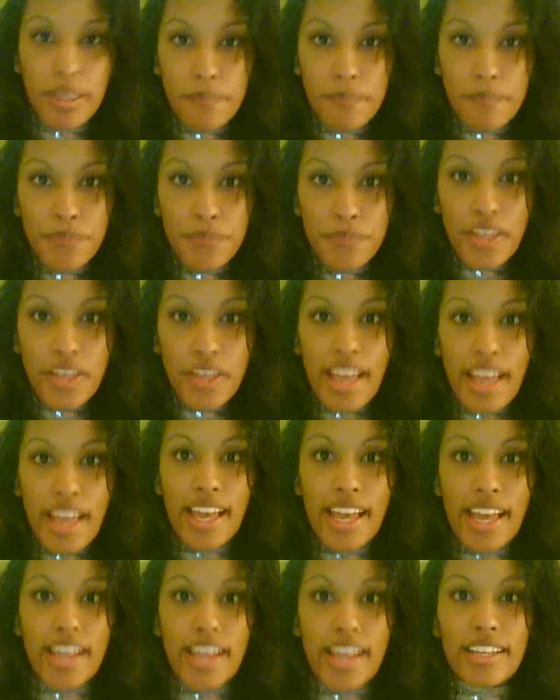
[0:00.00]
me
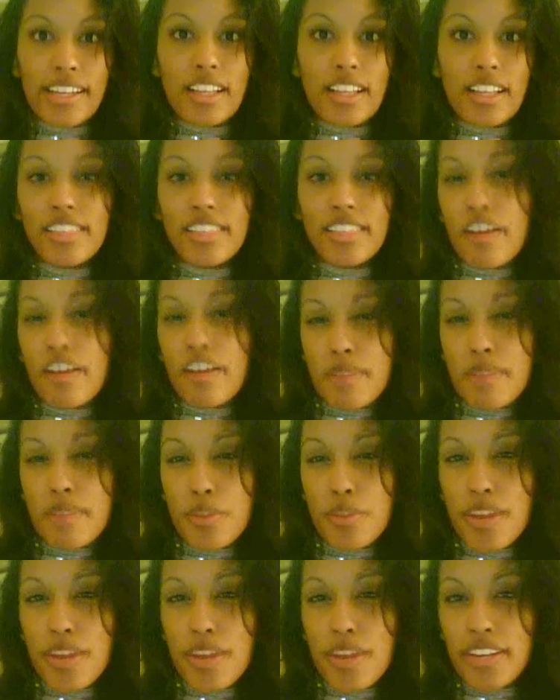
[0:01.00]
and love
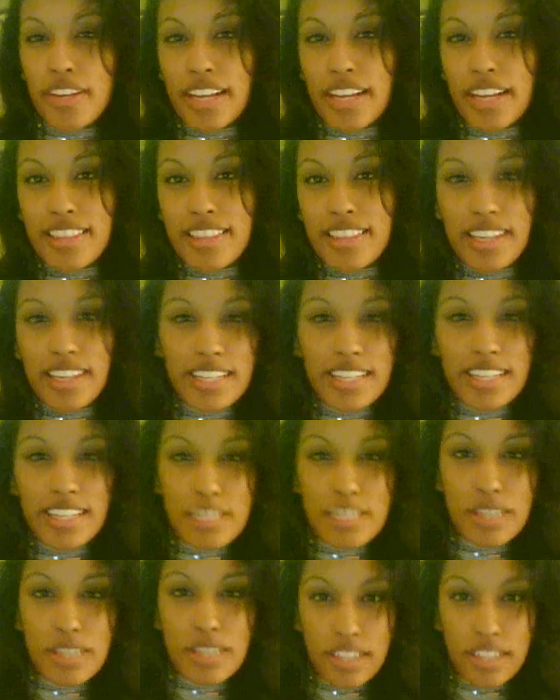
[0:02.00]
me the way that I think I
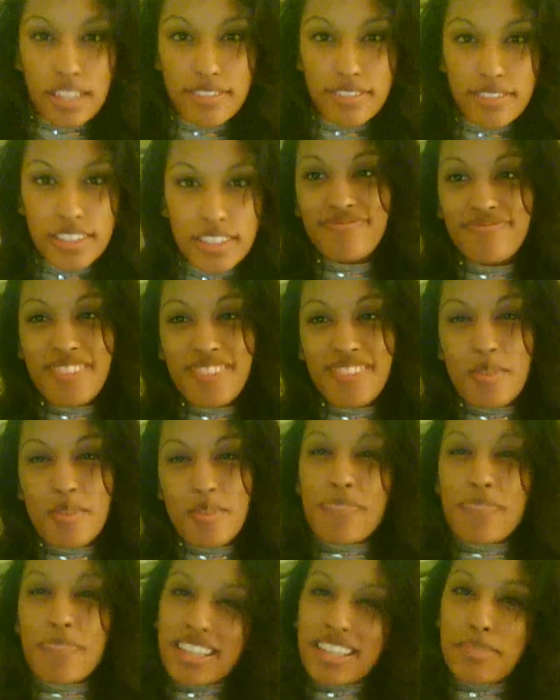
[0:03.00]
need to be loved.
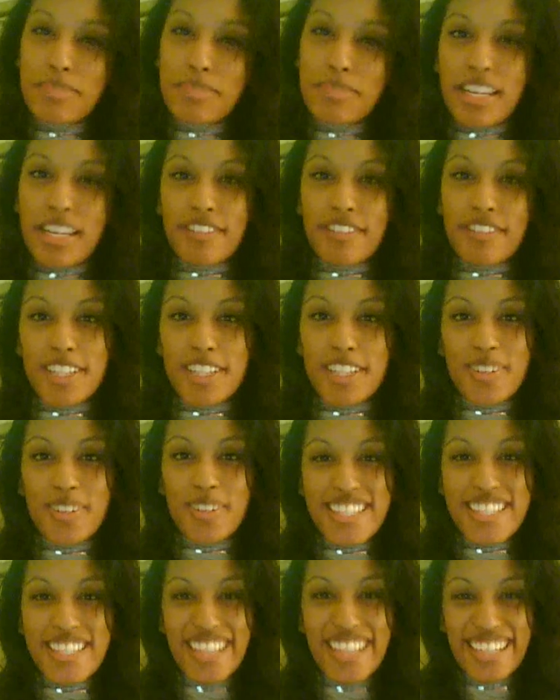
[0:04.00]
Went back to men after that
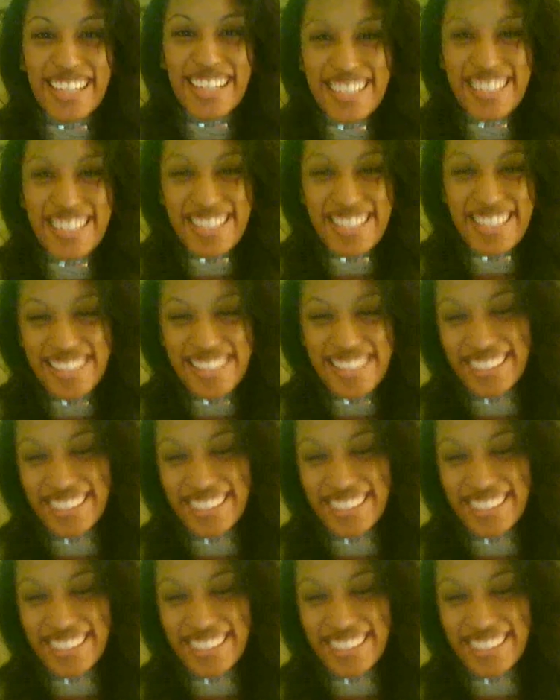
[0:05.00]
20 seconds.